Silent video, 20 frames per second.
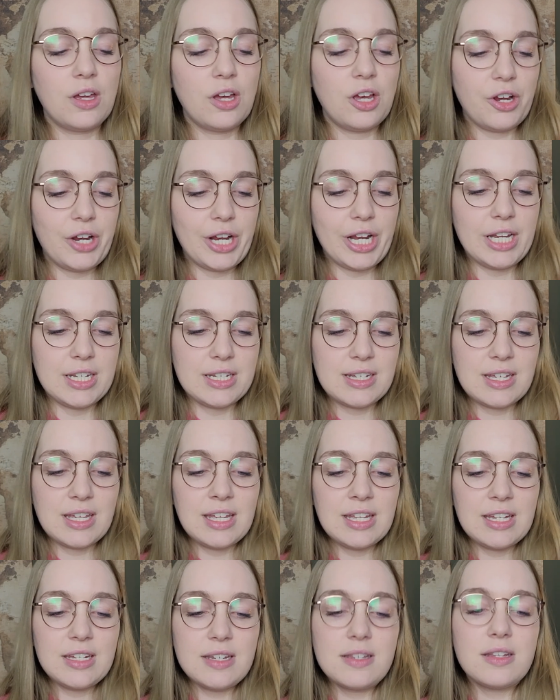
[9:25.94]
All right,
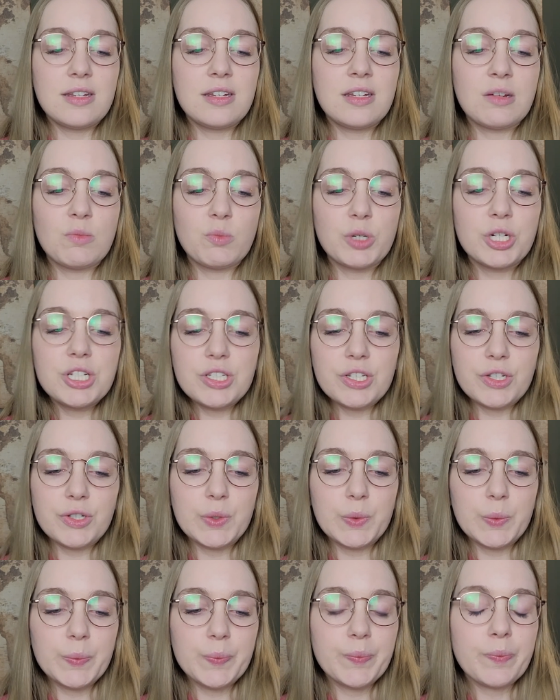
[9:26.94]
hint number 2.
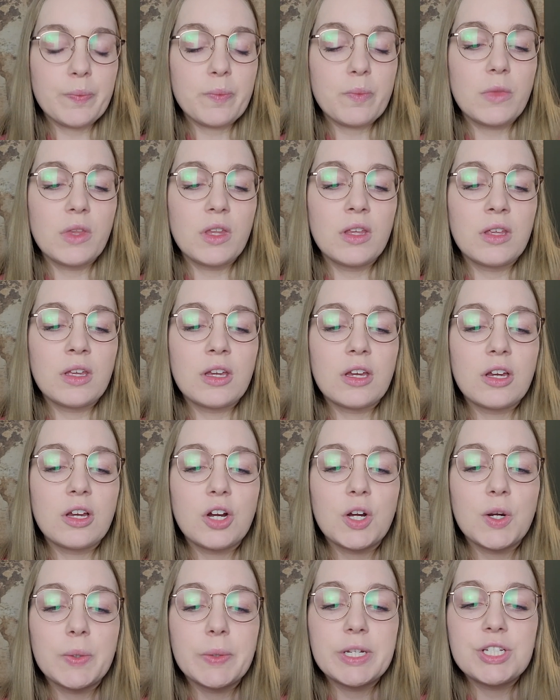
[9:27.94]

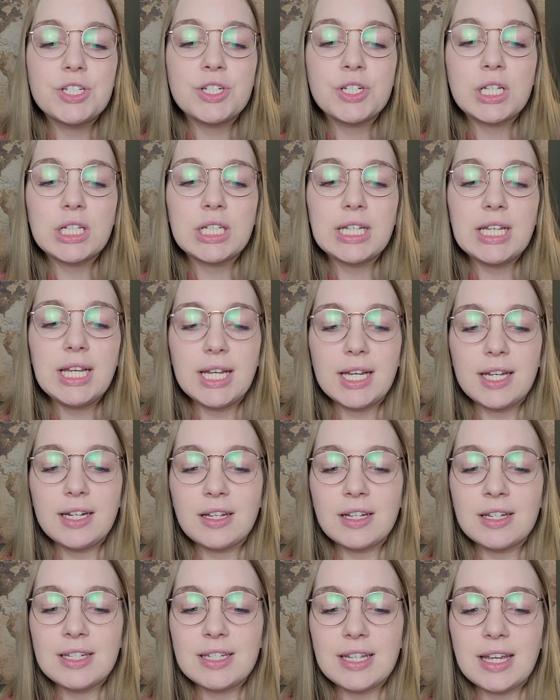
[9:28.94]
Originally, it
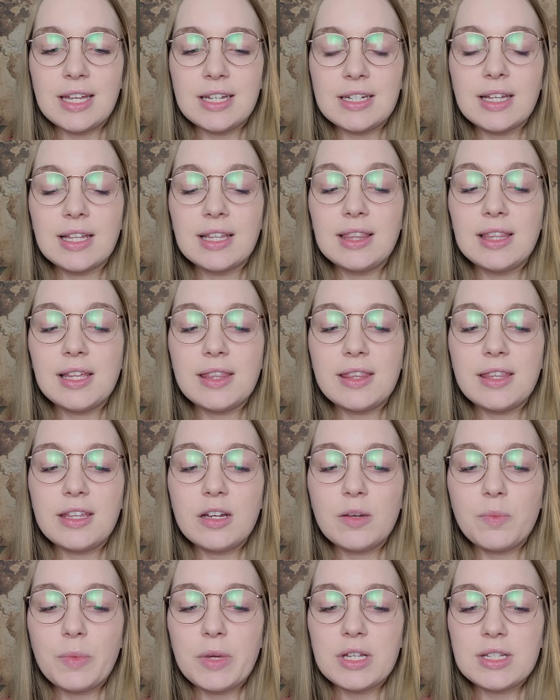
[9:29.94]
contained
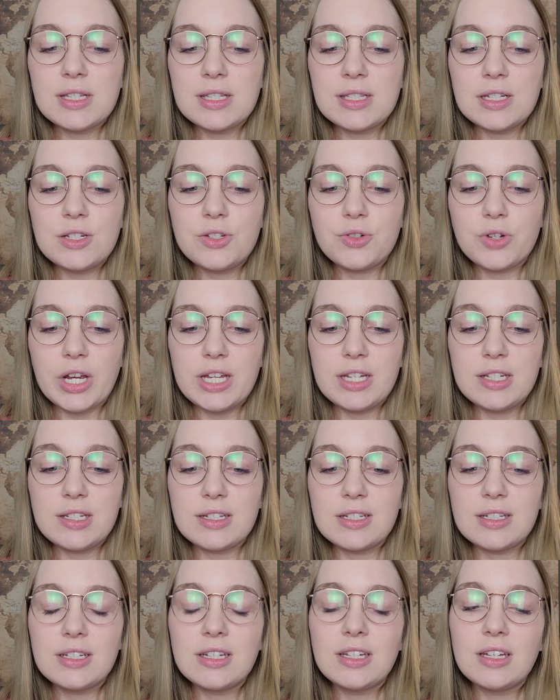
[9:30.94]
lithium citrate,
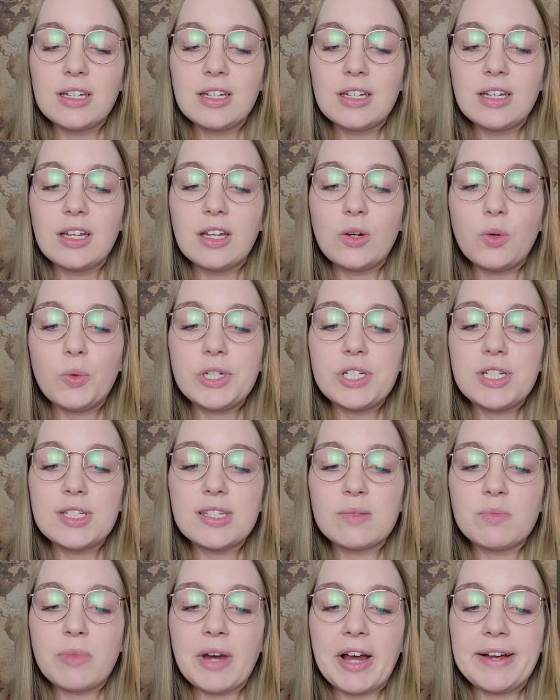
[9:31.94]
which is a
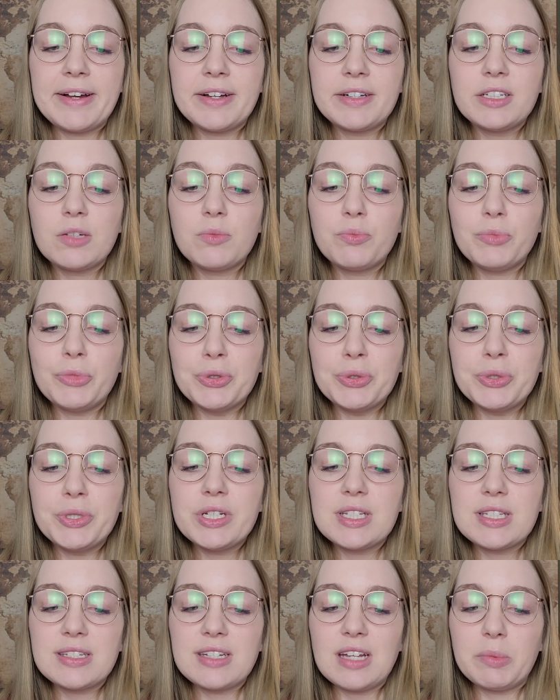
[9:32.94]
mild mood
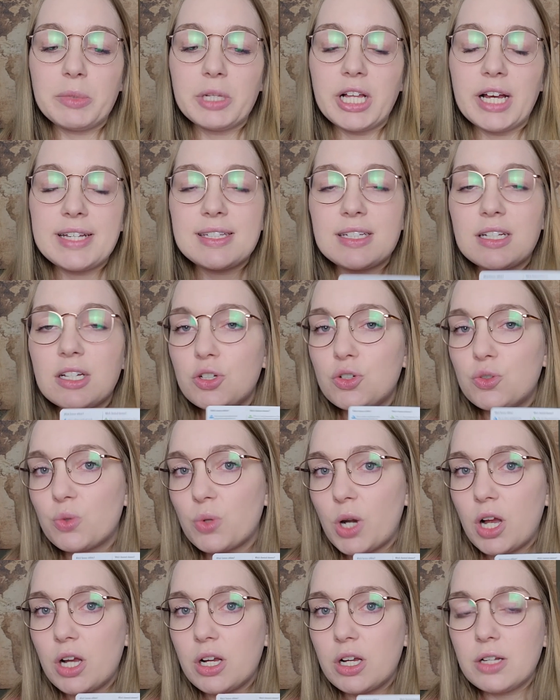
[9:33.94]
stabilizing
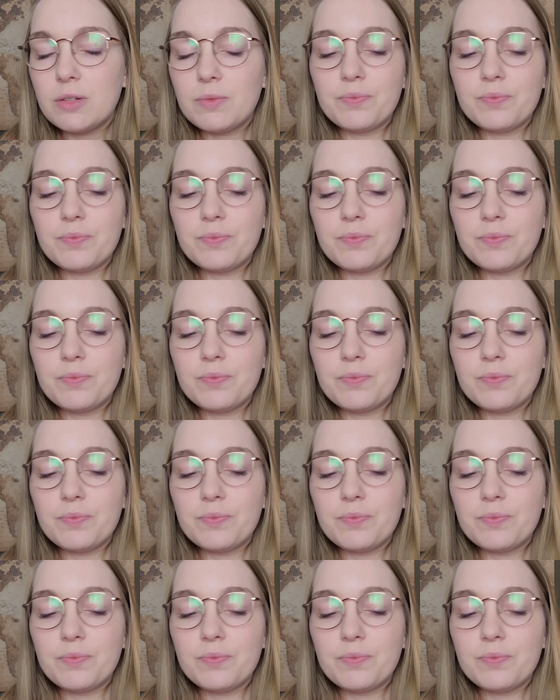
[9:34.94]
drug.